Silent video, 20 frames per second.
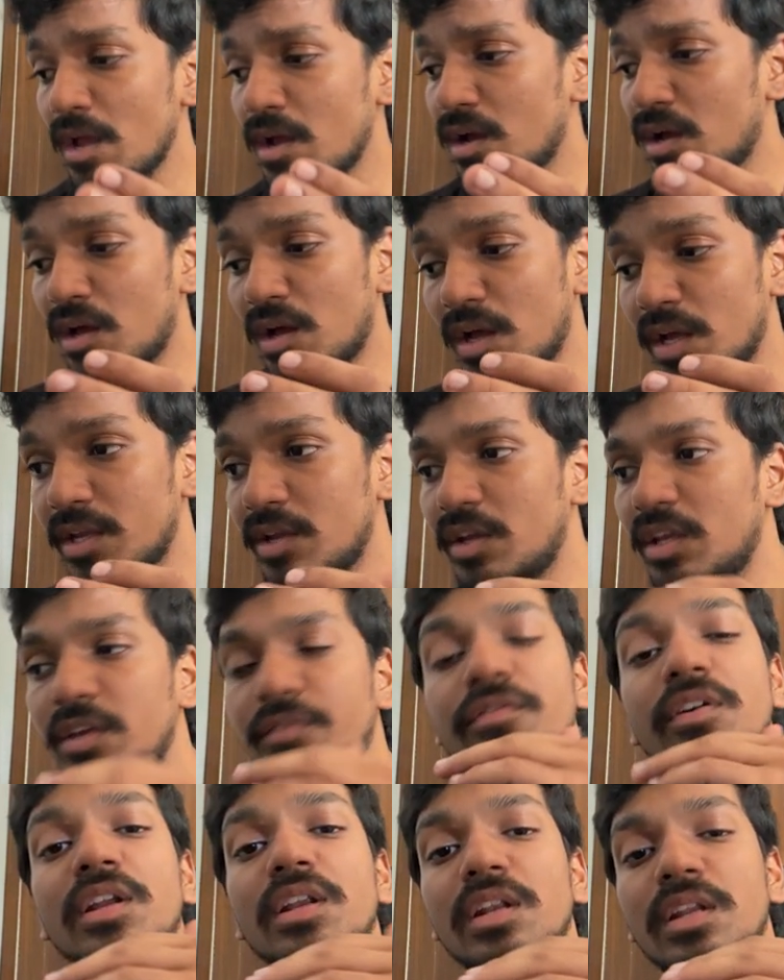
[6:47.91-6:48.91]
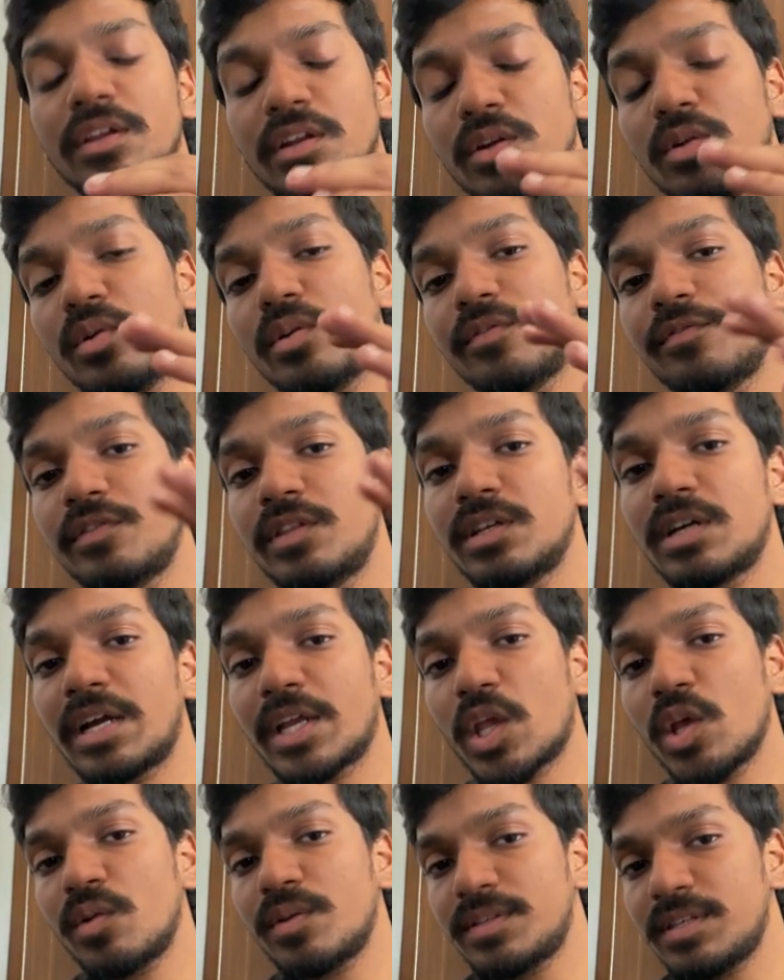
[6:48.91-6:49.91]
uh, even you know if the
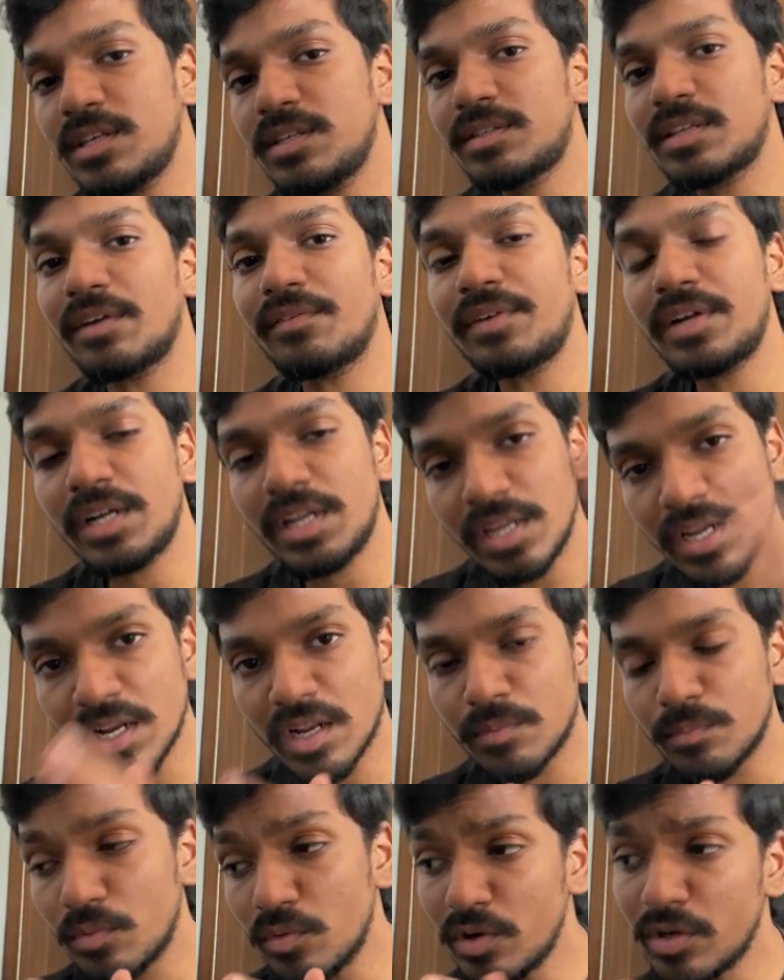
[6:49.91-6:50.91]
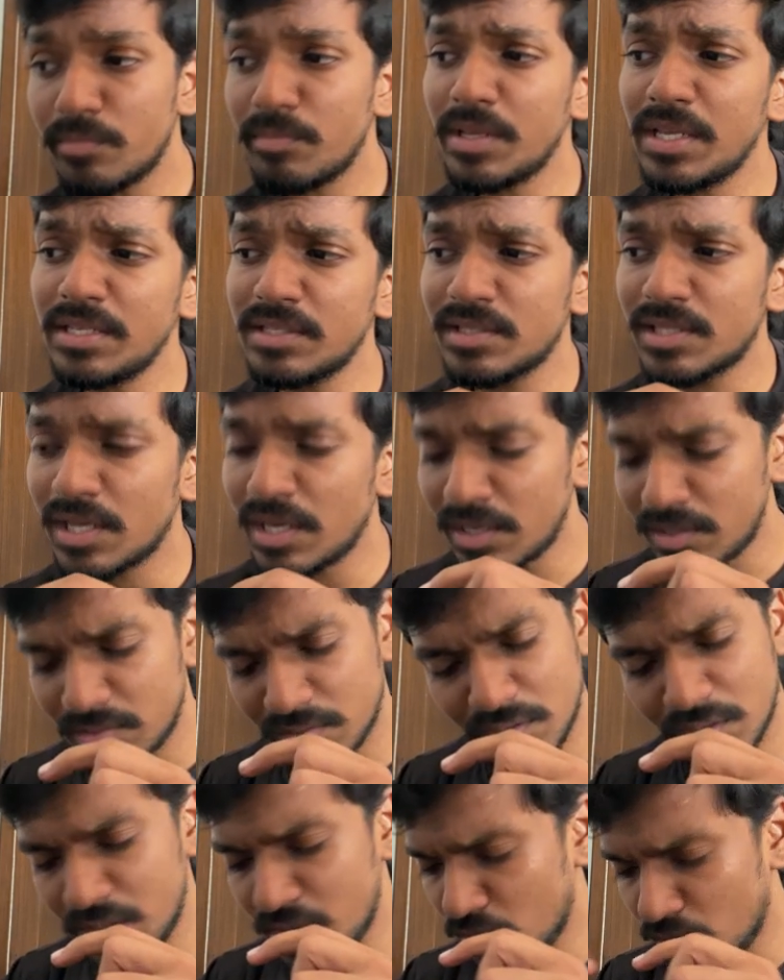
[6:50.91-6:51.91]
accuracy is 70 and above it means that
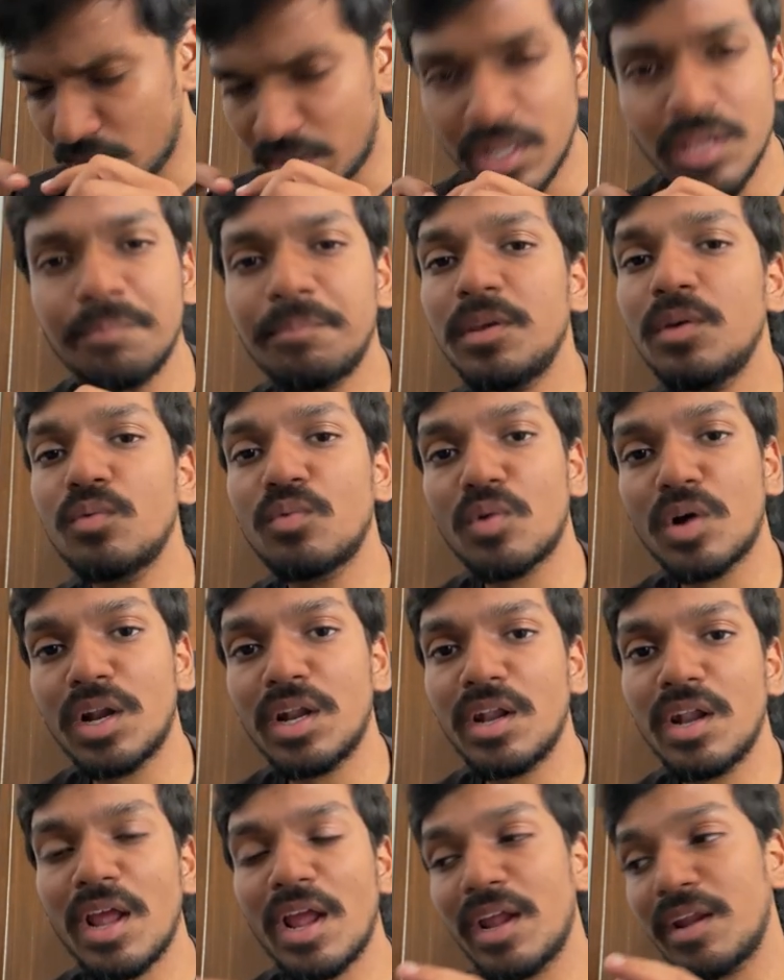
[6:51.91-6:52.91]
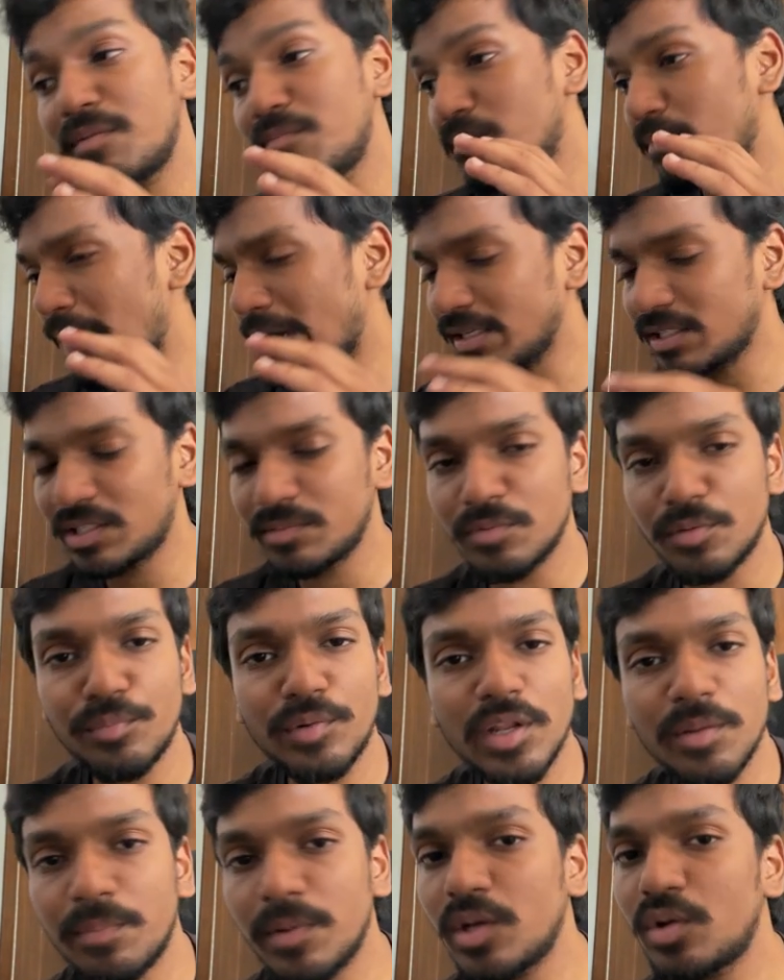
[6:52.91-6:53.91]
your tp1 and maximum
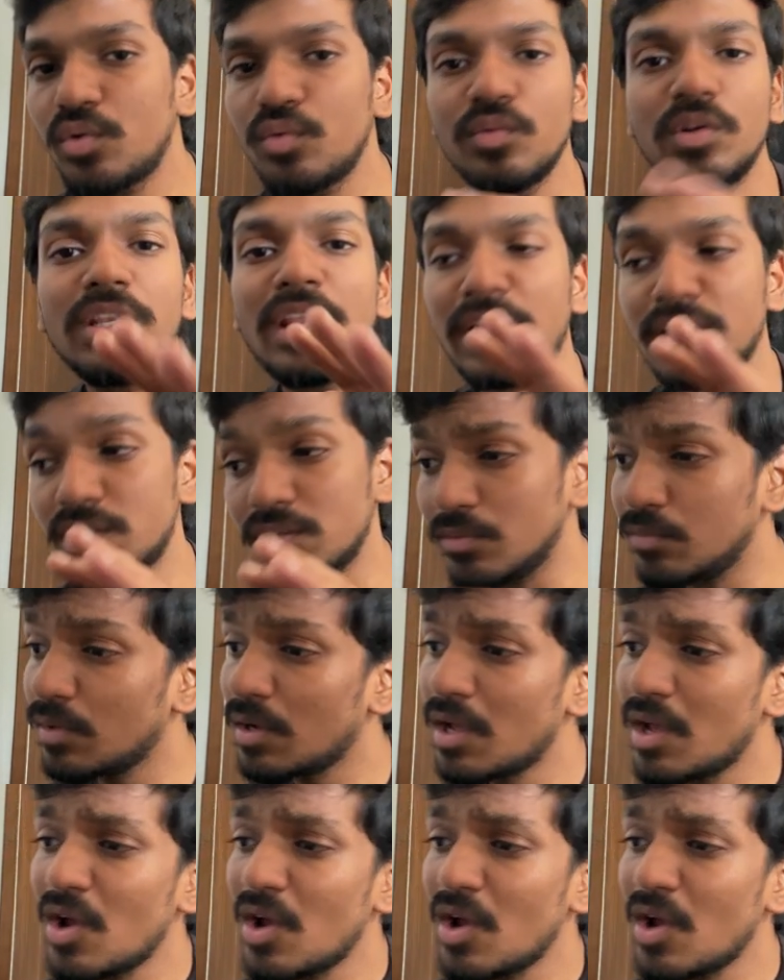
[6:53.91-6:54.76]
tp2 will achieve